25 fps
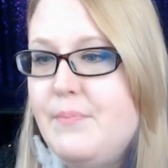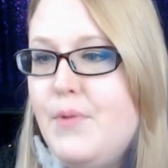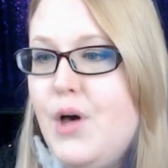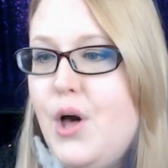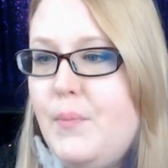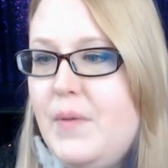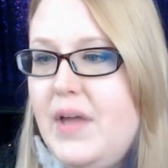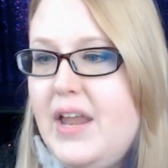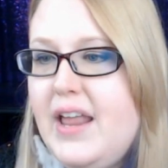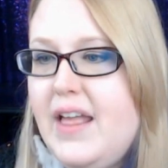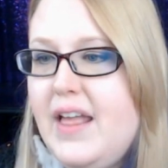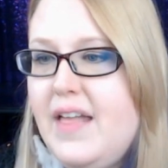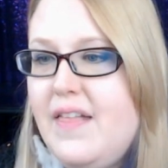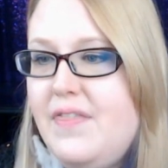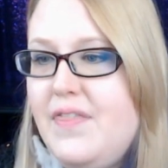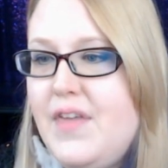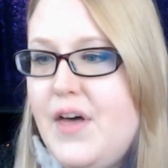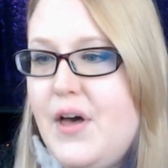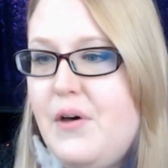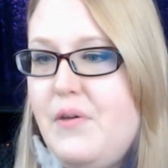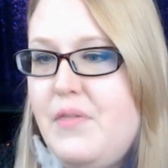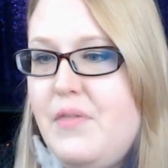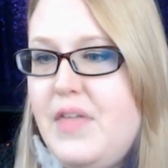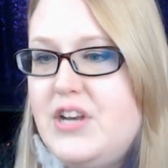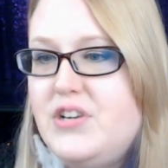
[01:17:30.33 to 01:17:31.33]
moment, and
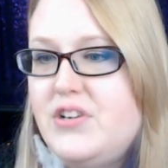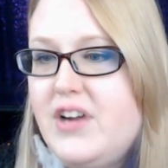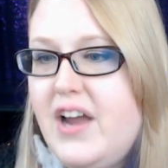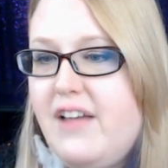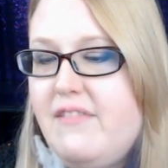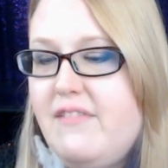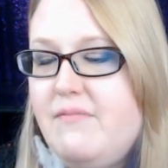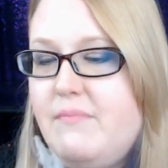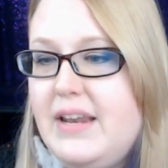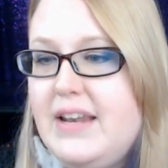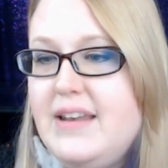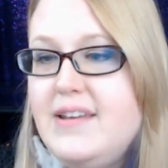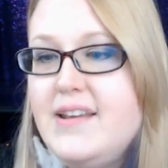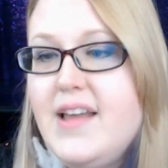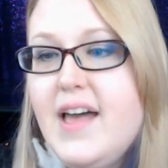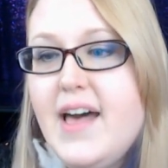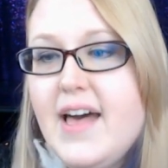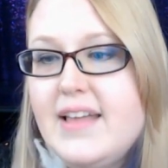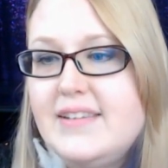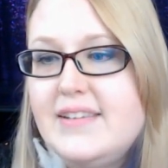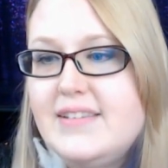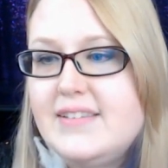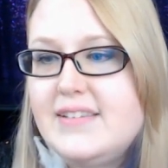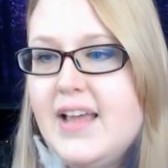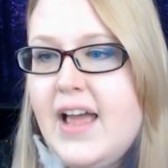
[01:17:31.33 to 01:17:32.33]
though they drive me
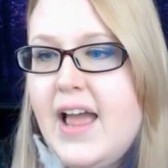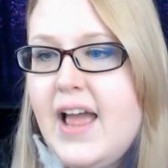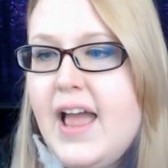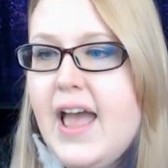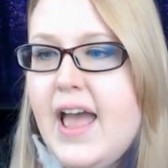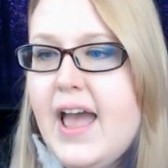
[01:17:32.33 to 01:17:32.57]
nuts,